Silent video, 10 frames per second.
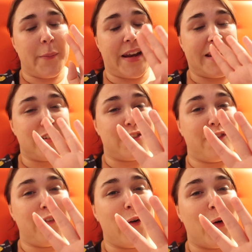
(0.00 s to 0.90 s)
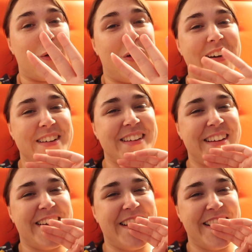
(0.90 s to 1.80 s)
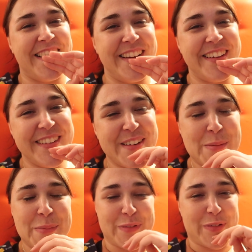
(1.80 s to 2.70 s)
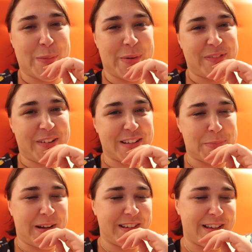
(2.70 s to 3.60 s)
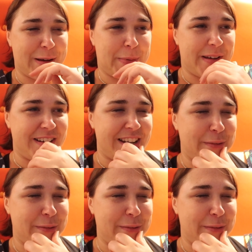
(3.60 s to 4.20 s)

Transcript: Managed 4 before my fast pass opened,